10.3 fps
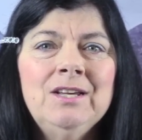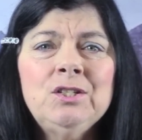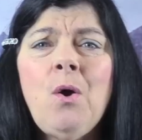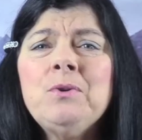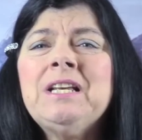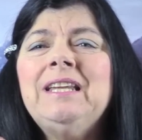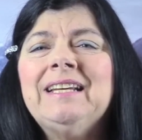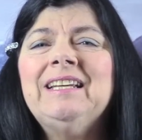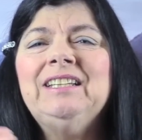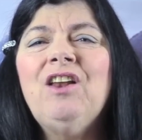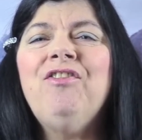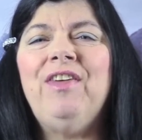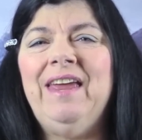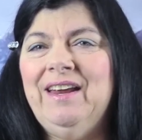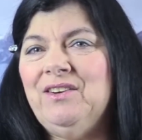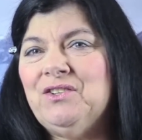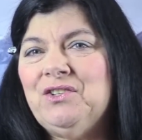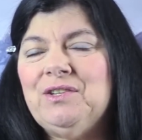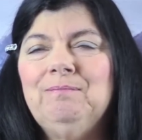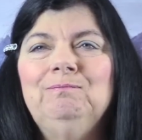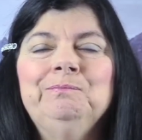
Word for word: So I was collecting little things.